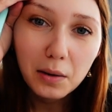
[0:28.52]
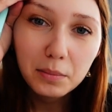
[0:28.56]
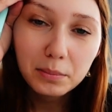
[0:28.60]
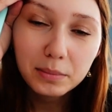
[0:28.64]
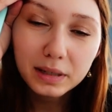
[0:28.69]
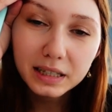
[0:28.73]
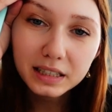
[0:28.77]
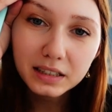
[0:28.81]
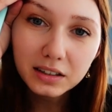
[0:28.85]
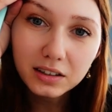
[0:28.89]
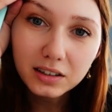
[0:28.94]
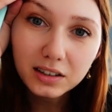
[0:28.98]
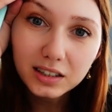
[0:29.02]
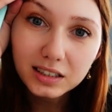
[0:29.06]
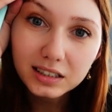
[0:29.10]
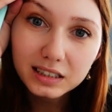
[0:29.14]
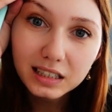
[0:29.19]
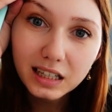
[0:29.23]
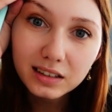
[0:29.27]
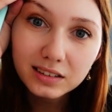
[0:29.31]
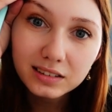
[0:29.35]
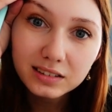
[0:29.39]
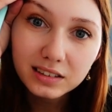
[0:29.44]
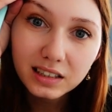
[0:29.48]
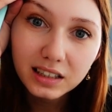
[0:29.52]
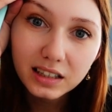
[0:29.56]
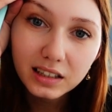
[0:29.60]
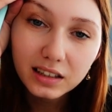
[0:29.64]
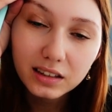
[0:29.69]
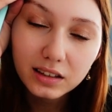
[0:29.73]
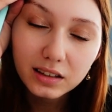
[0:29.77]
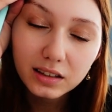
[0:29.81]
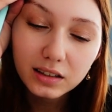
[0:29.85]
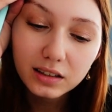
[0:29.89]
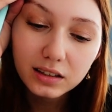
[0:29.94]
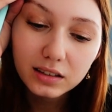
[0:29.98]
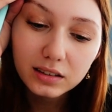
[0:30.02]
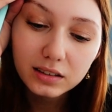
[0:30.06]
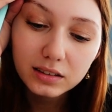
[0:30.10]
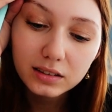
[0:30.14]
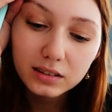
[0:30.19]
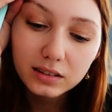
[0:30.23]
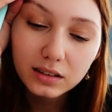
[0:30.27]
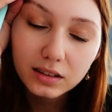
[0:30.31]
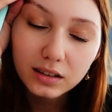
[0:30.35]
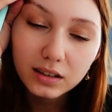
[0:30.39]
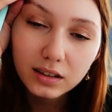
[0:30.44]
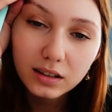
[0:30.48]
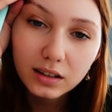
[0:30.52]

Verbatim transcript: My heart can't take this.